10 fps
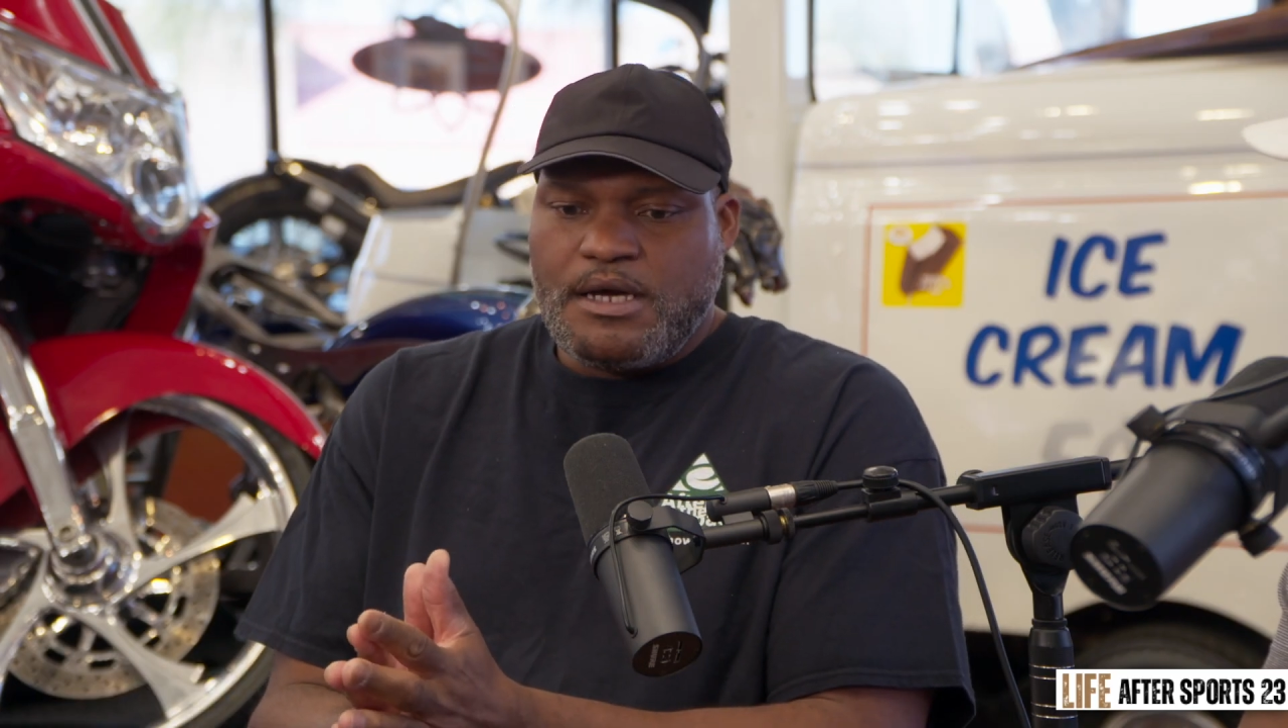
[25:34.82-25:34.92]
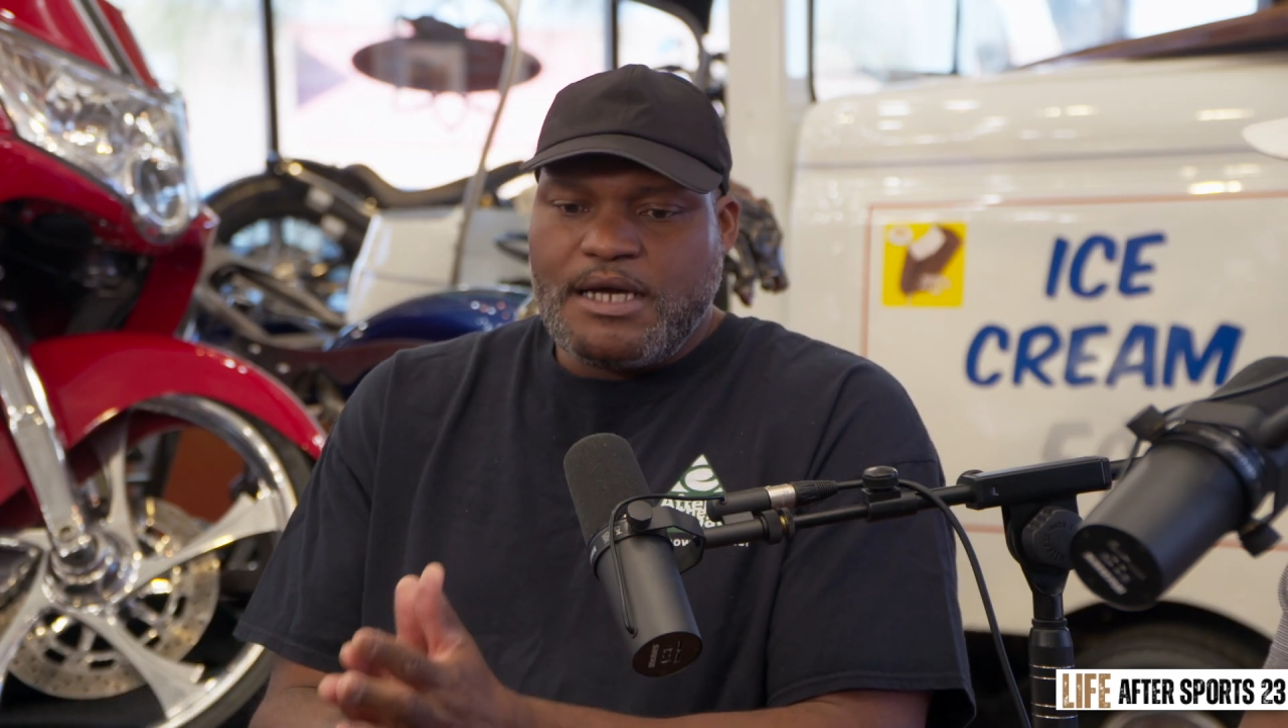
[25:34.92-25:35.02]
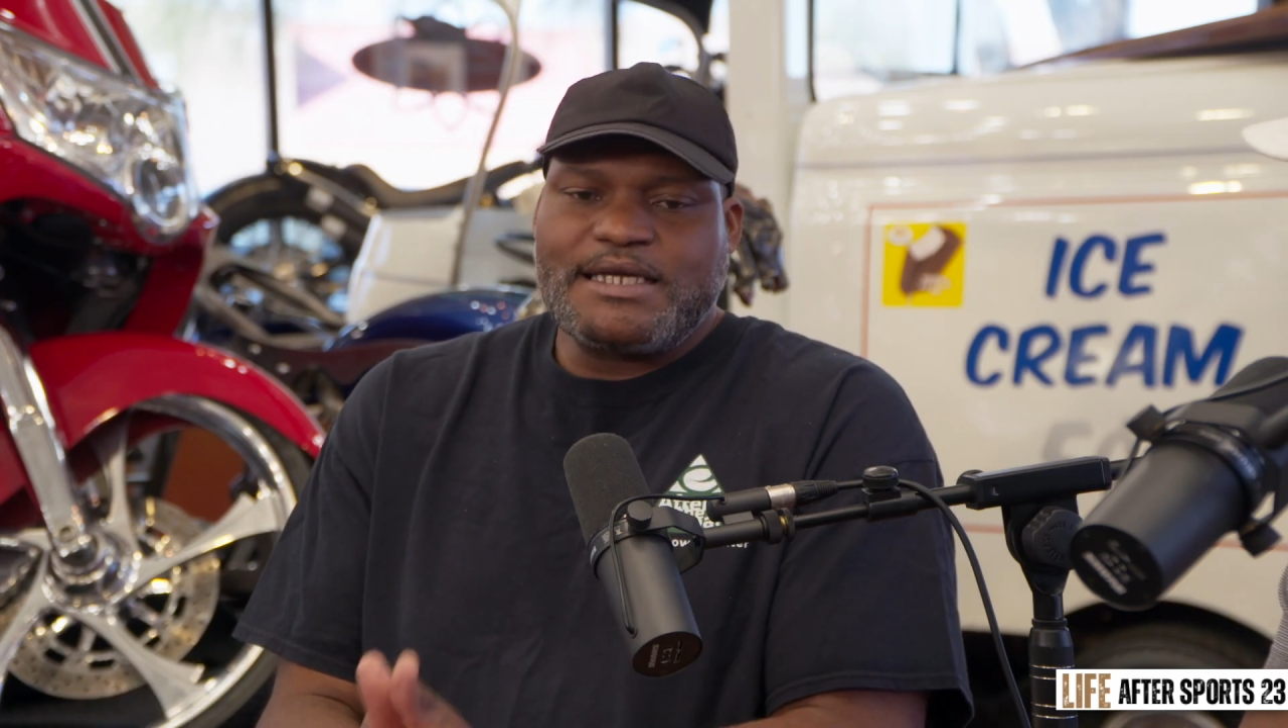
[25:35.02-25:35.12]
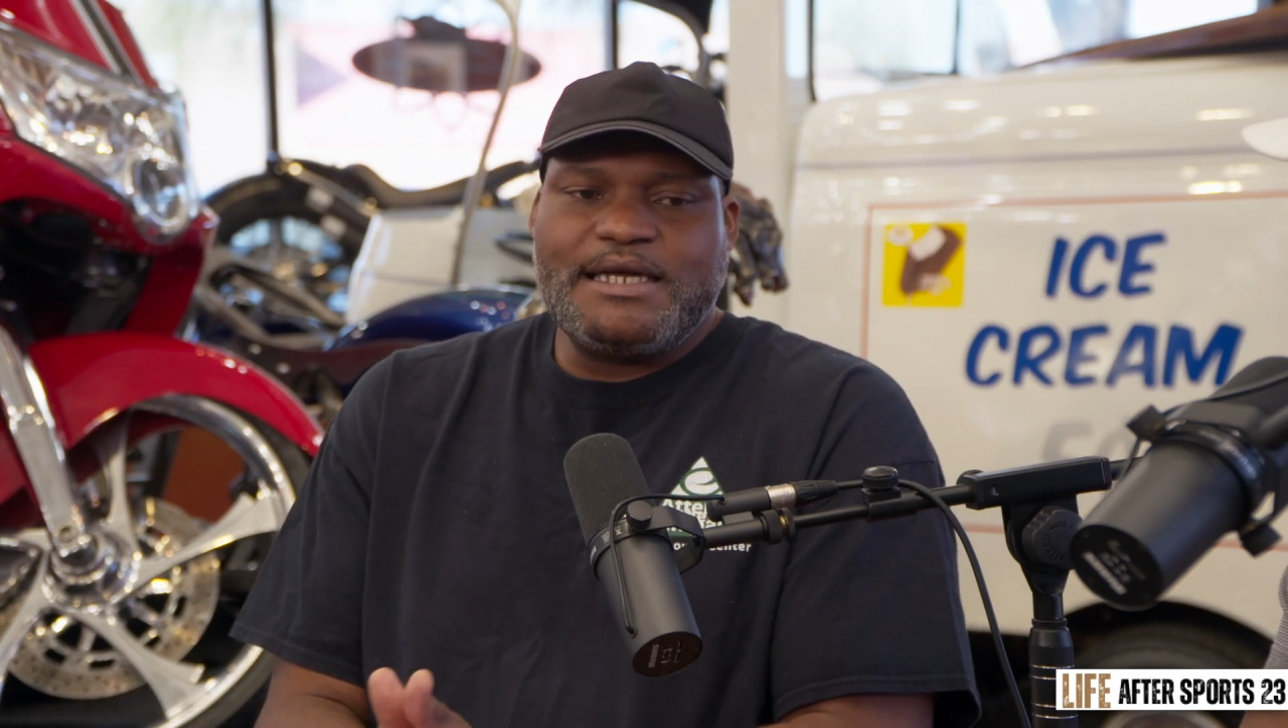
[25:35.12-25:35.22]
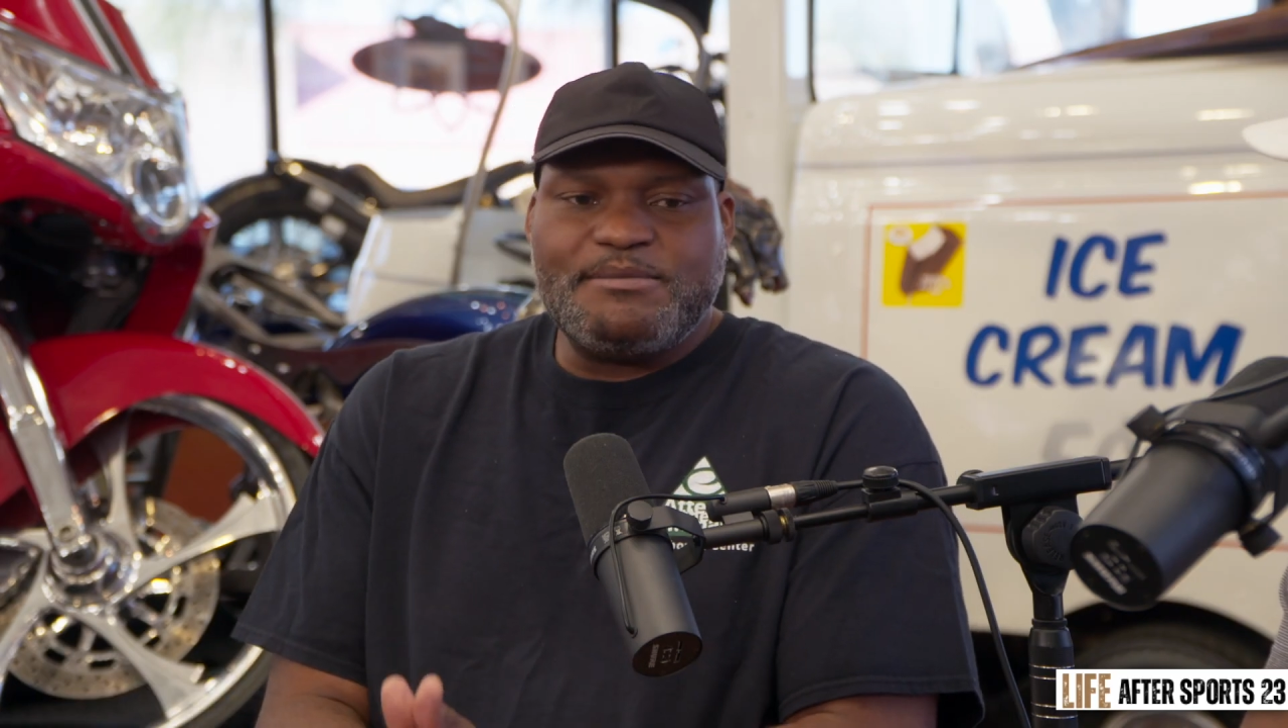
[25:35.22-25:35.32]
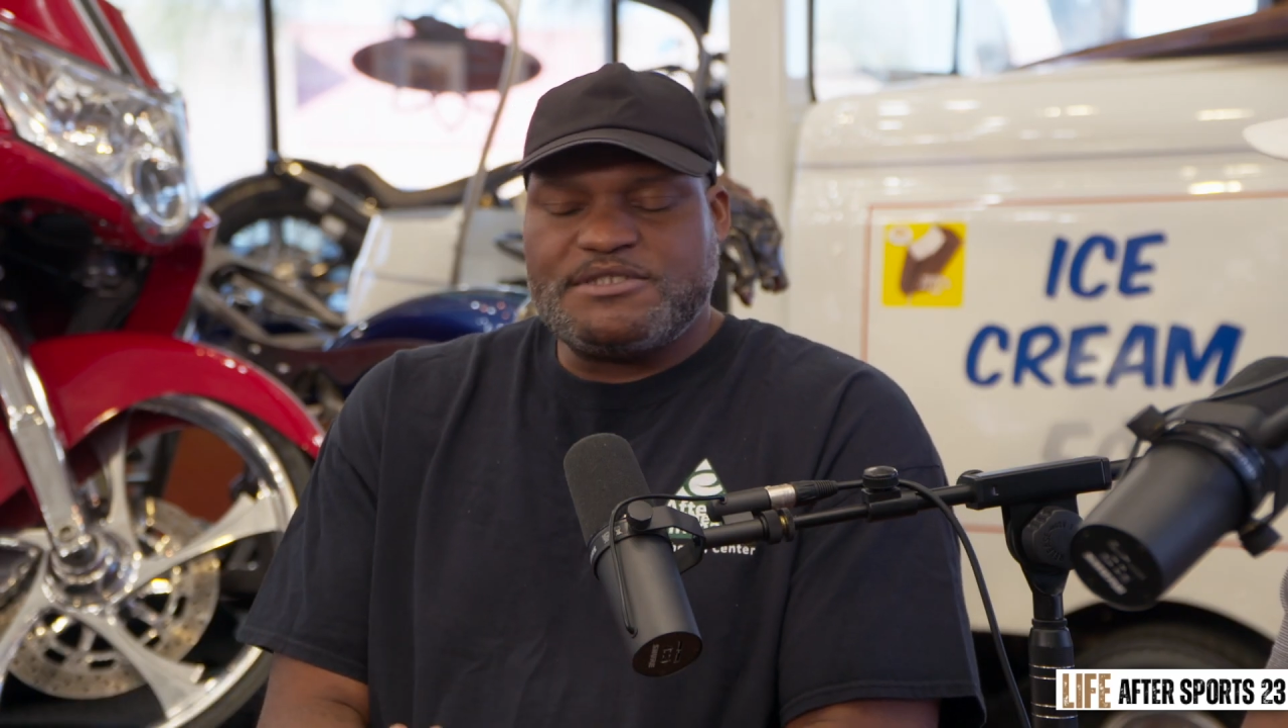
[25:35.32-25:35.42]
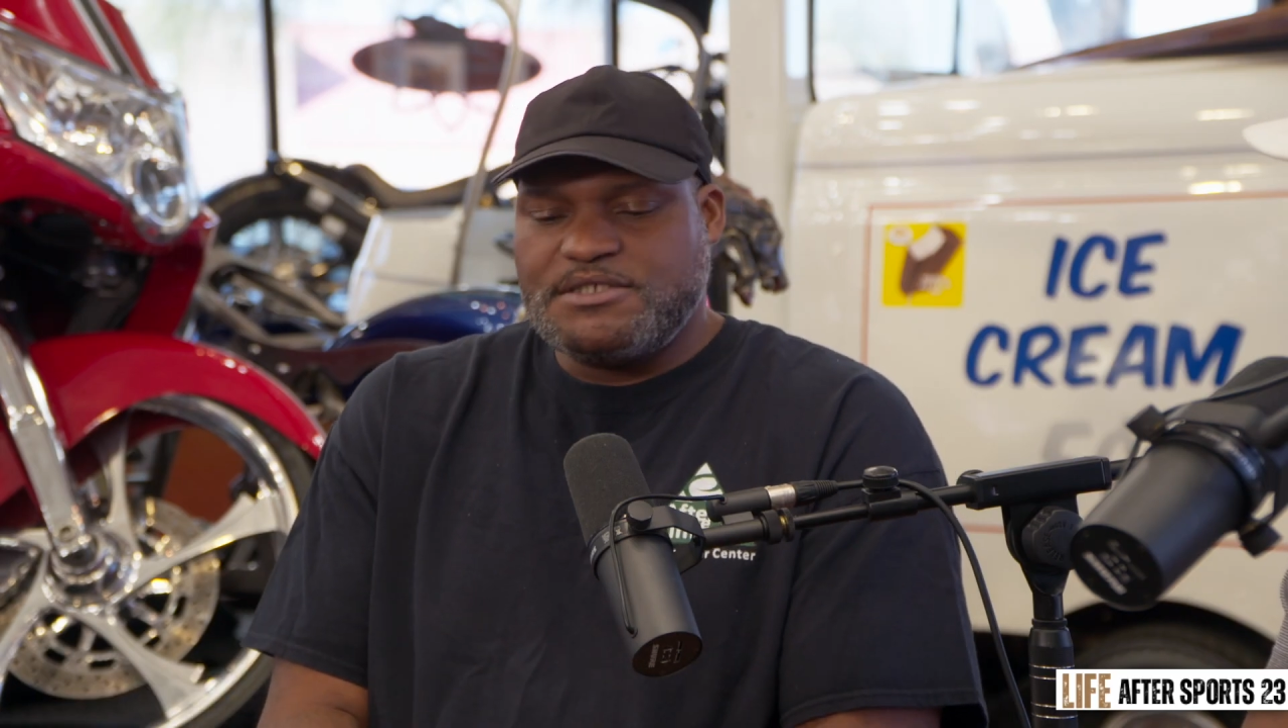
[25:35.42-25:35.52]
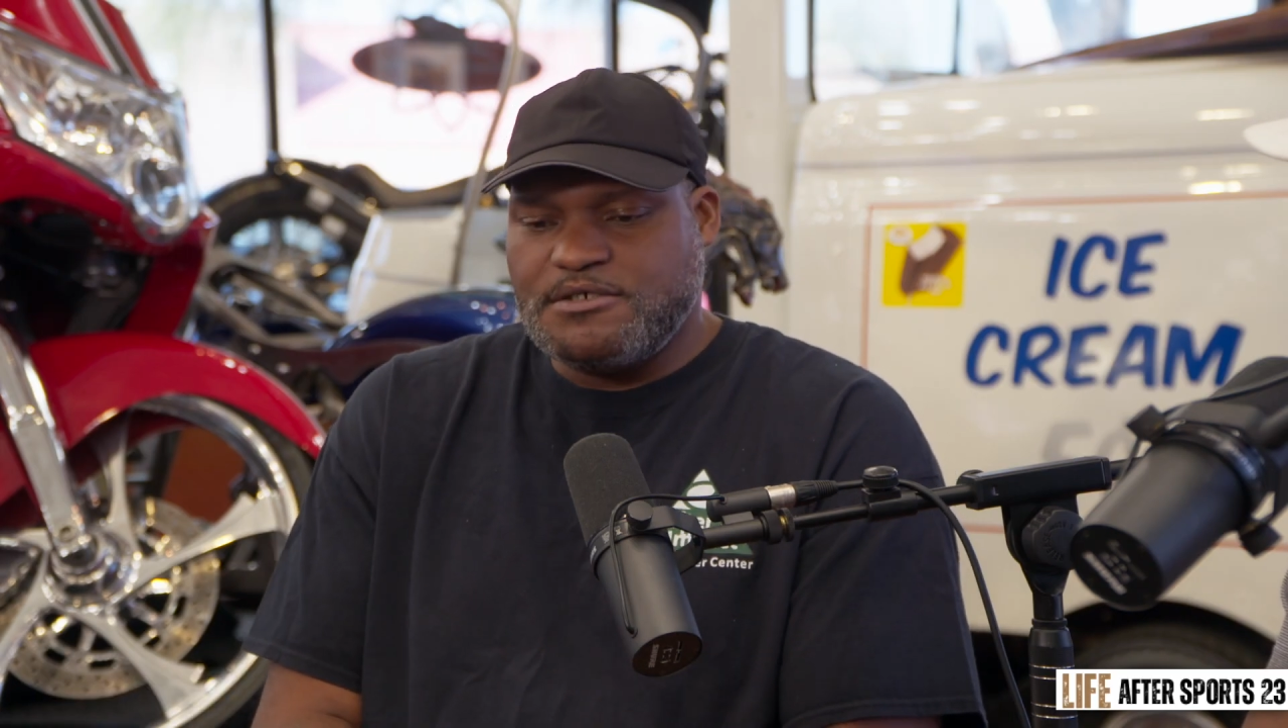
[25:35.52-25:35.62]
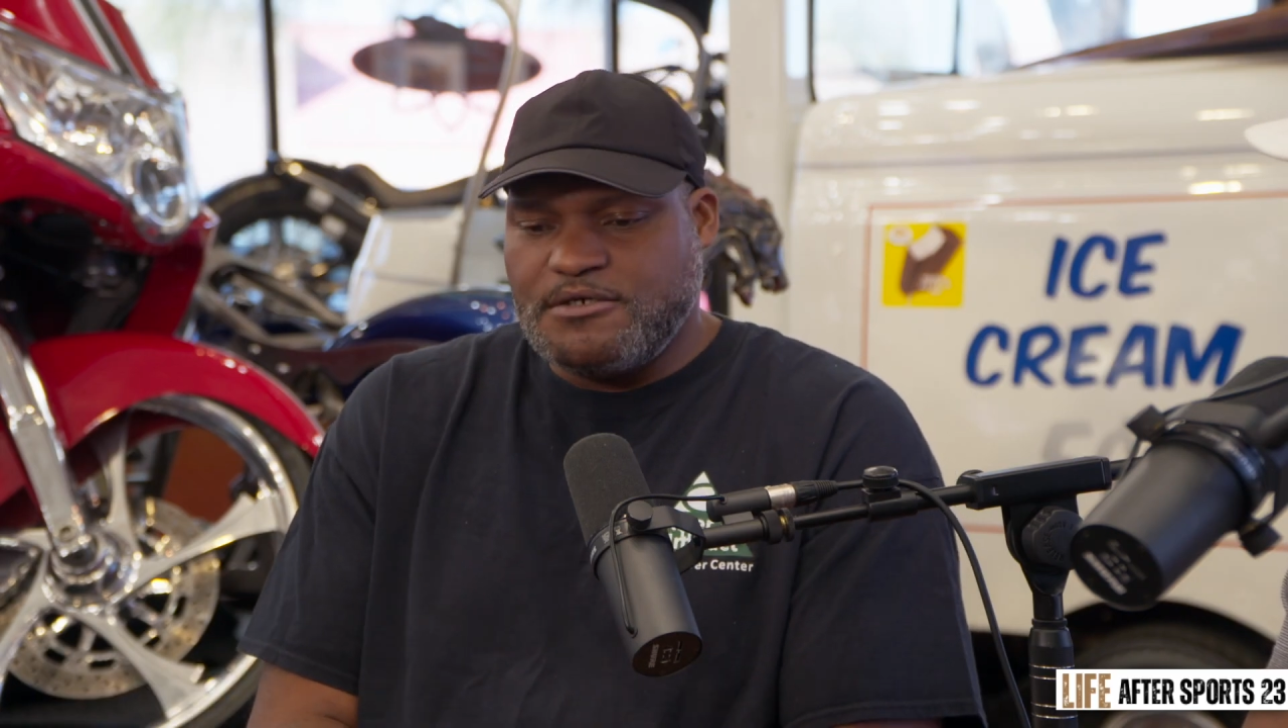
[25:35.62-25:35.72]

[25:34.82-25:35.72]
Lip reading: I came into an